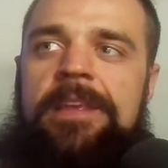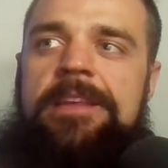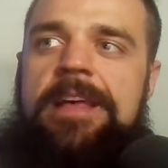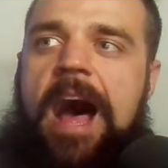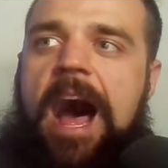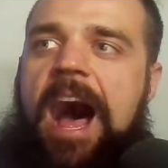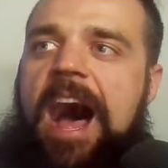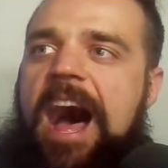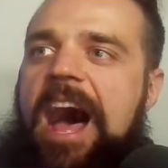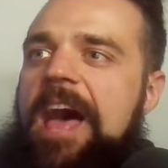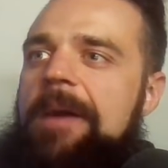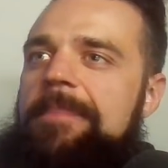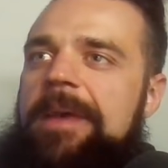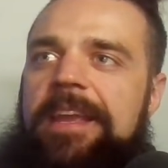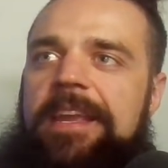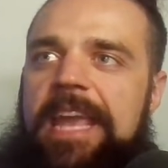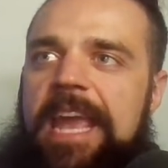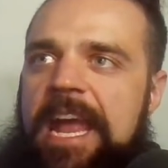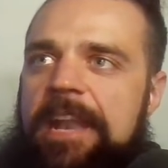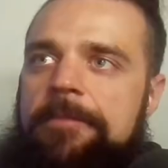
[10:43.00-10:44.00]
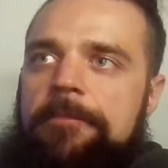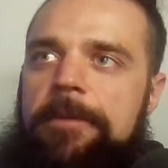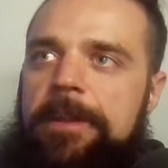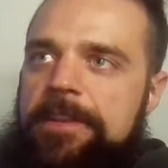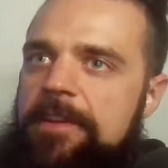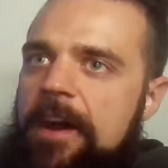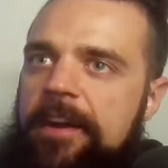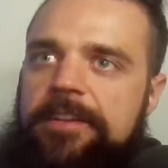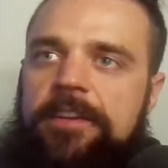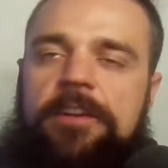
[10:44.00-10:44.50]
Again, we
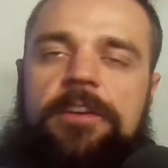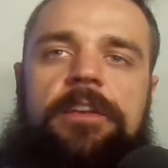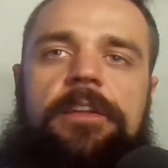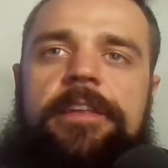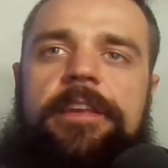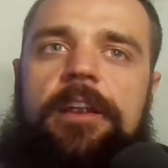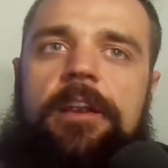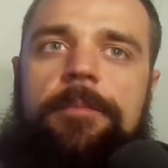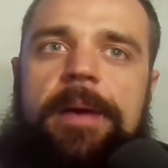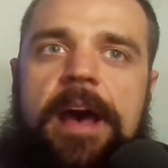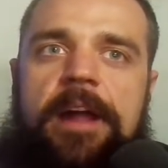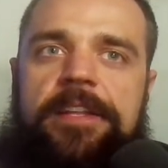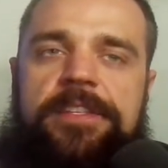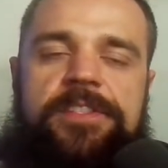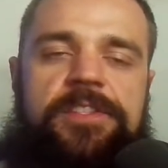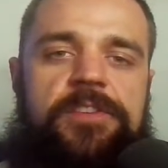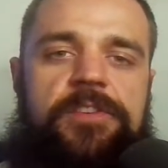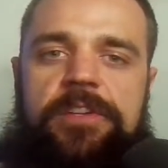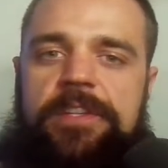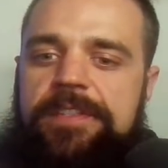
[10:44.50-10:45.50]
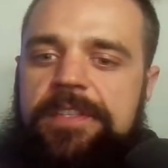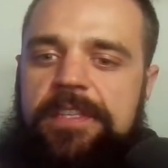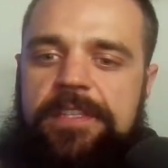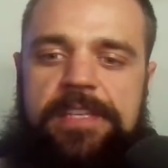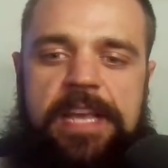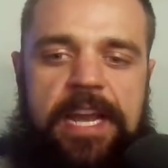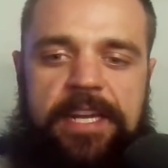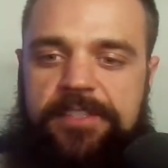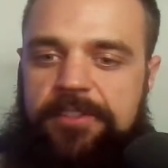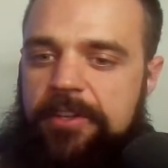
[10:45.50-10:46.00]
talked earlier about as soon as this
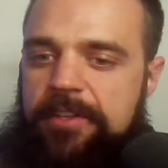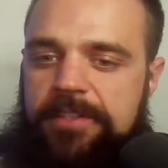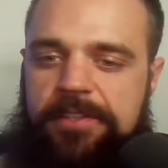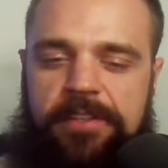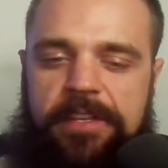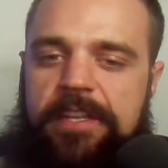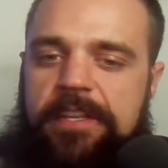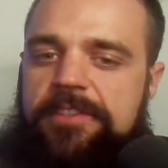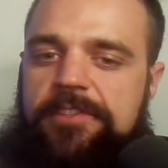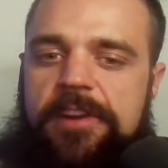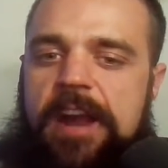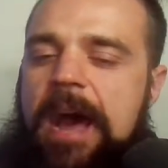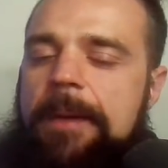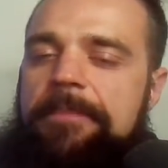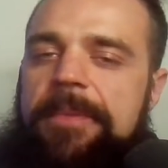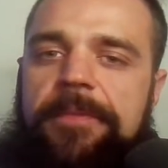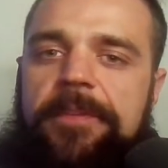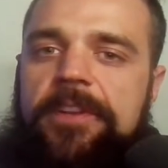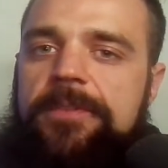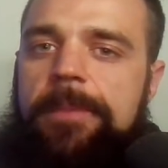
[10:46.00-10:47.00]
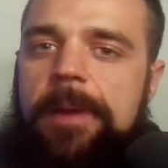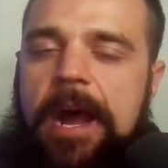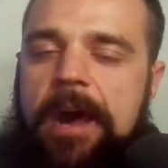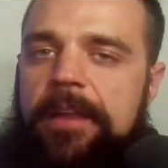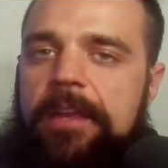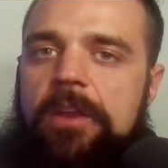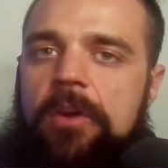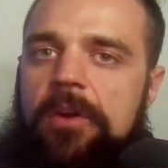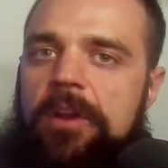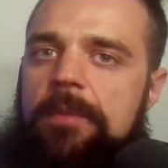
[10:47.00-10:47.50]
X crystal gets dropped, that there's
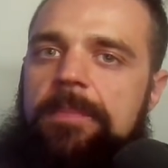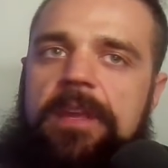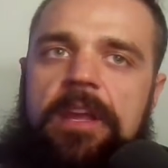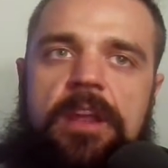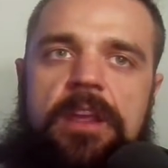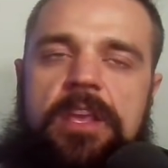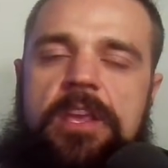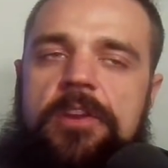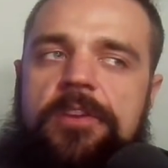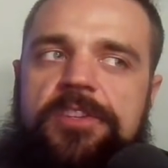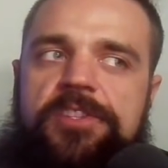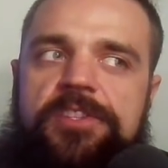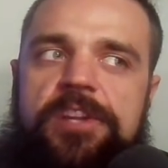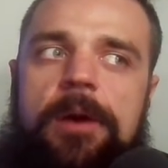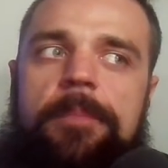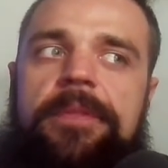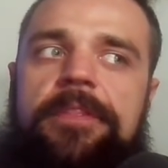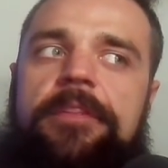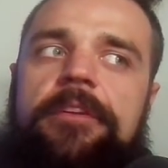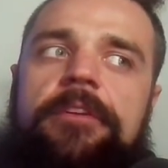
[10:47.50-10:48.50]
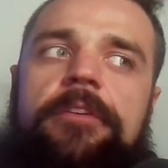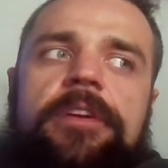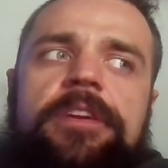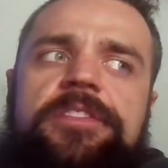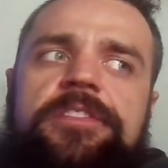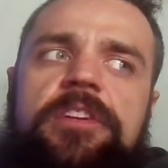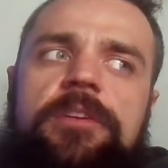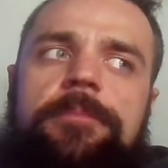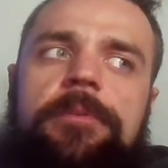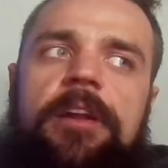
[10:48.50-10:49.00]
probably going to be a huge dump in the
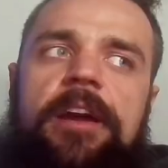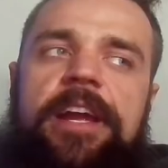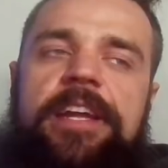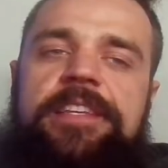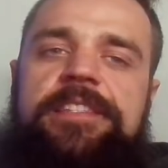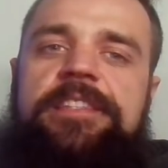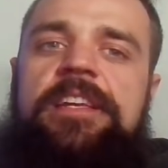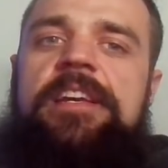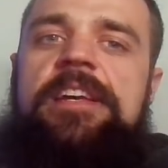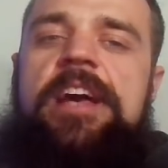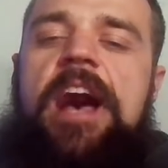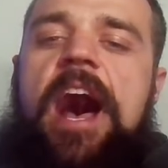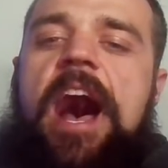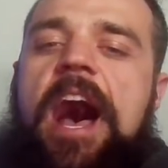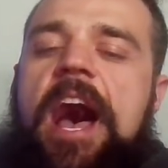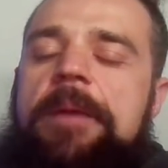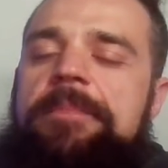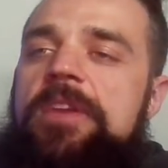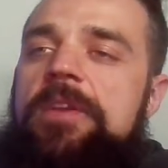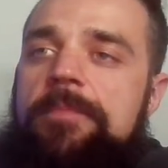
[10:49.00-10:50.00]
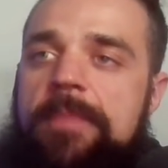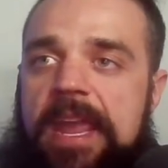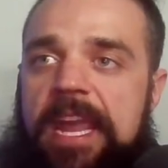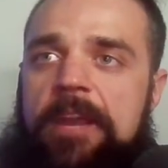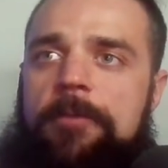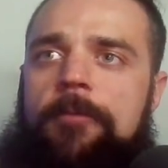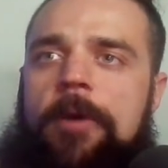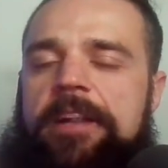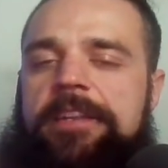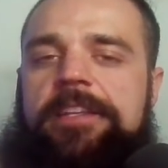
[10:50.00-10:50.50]
crystal price. You may
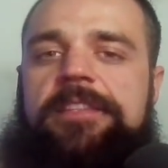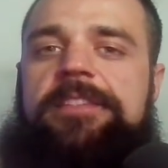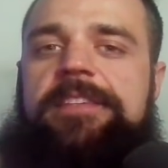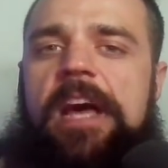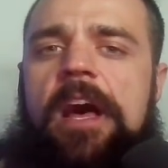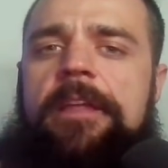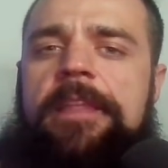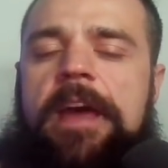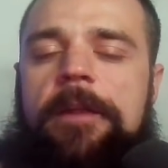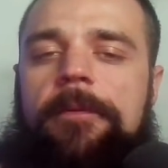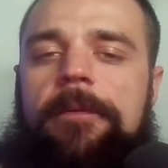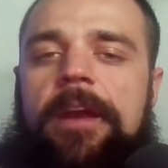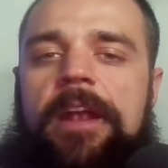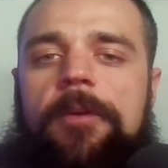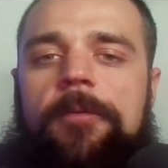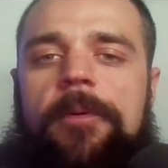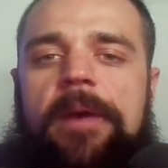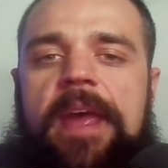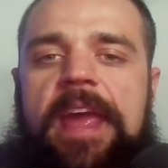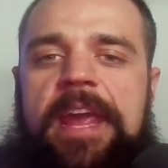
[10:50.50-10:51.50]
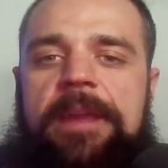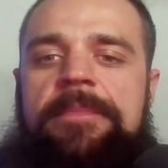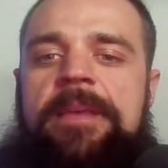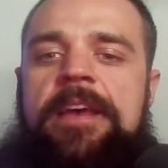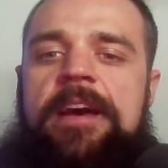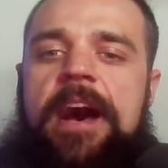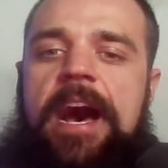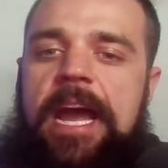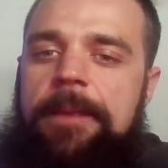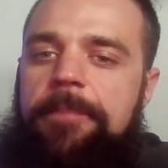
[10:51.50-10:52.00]
want to sell that right away.
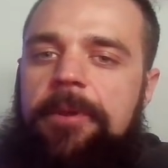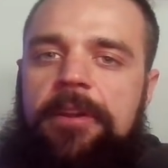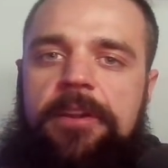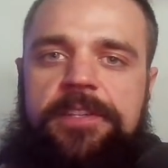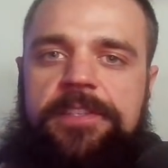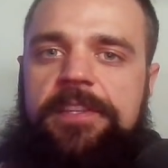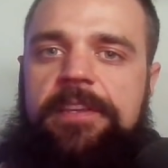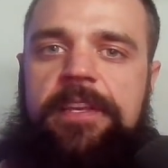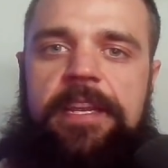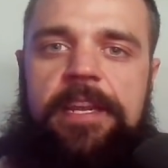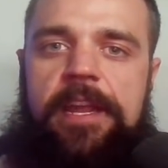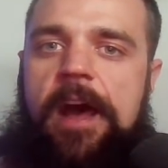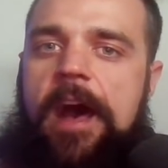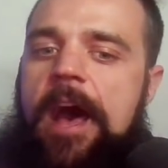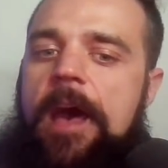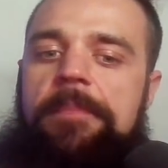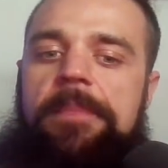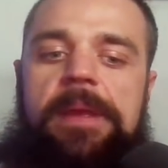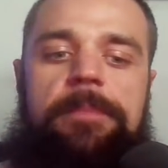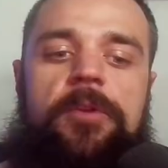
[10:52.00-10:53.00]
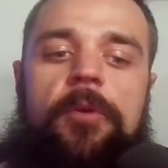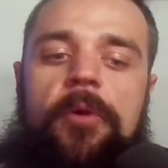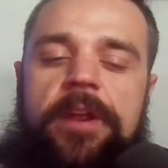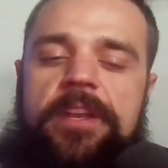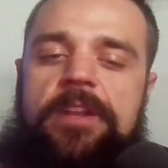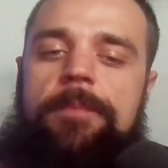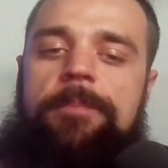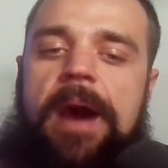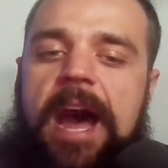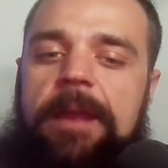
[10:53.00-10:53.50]
I personally am going
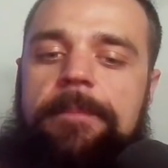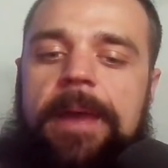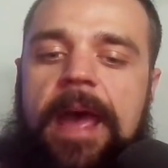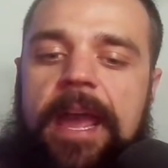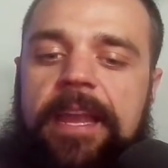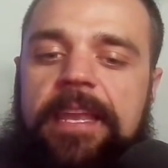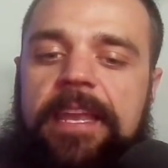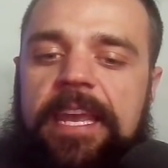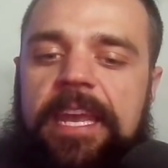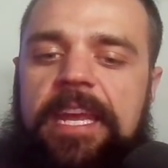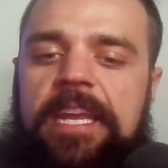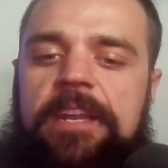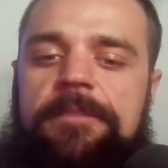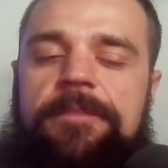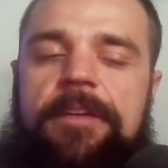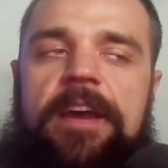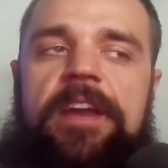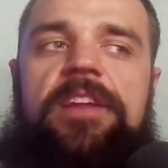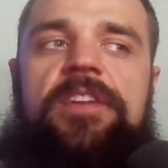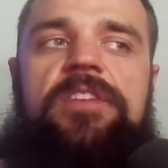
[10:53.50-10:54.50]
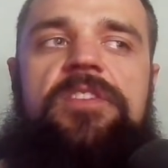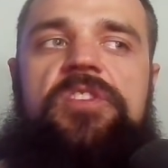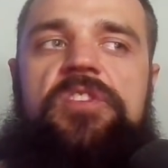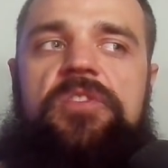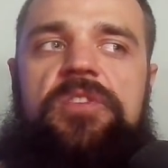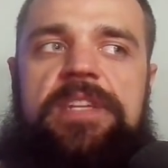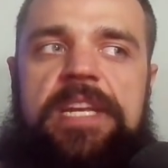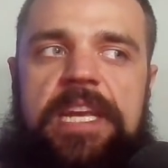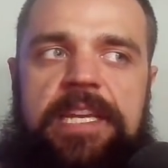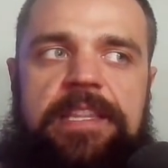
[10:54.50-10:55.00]
to buy back in if I
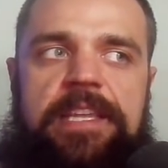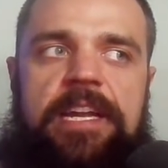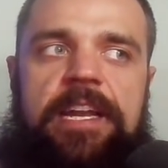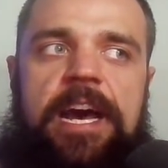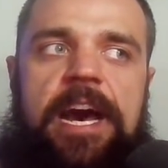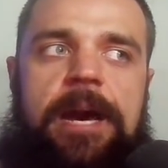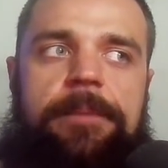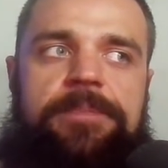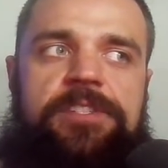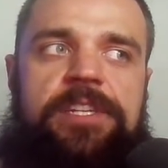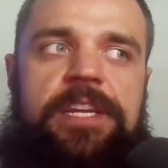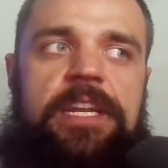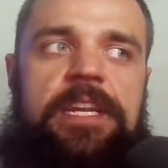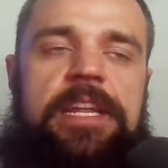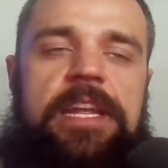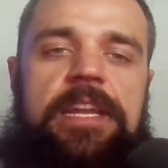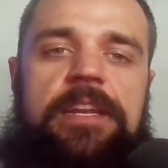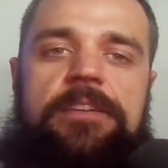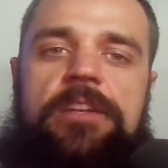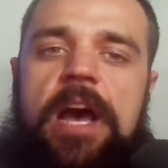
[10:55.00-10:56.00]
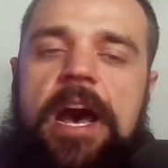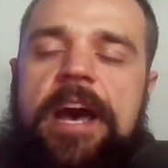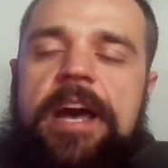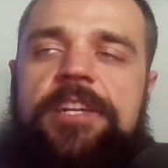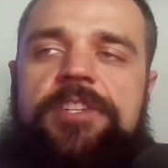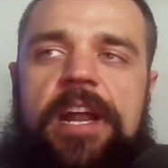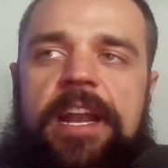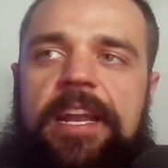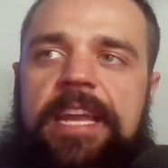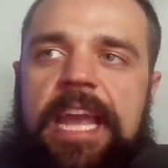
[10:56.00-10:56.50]
do take that option and
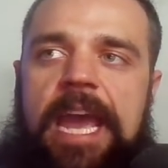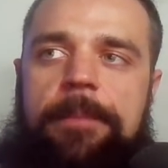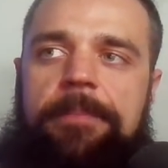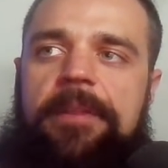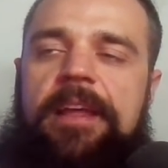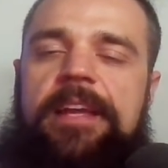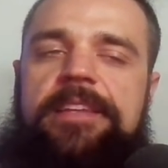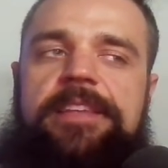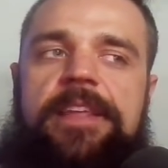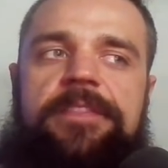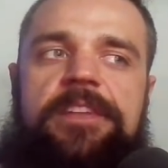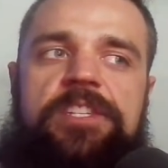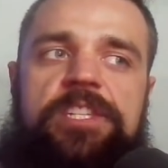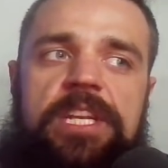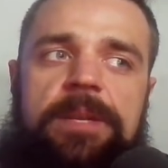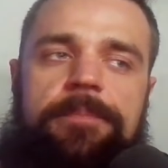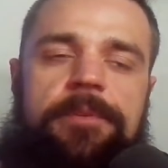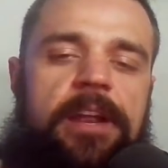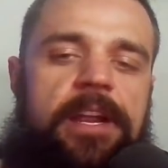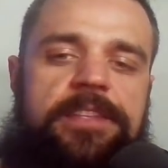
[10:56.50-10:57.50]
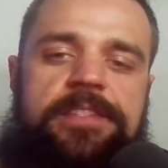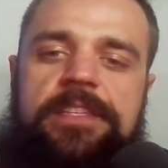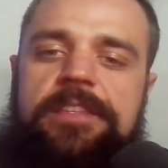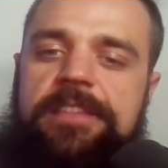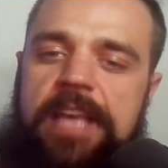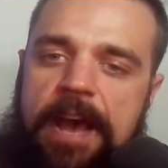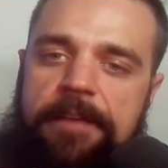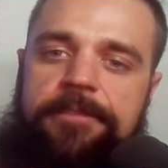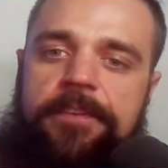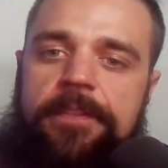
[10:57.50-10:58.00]
try to capitalize on the cheap prices
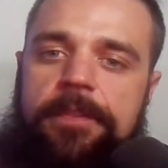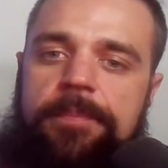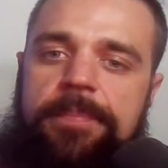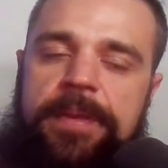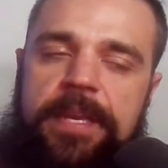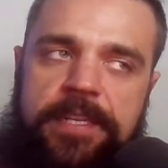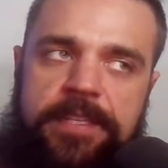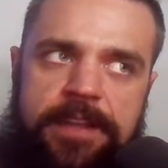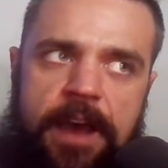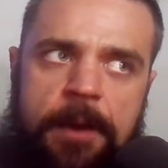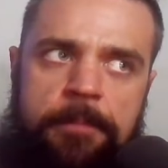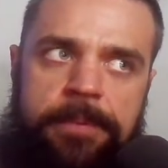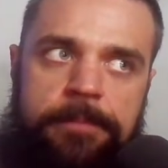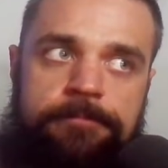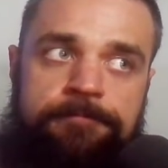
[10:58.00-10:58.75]
after the big dump.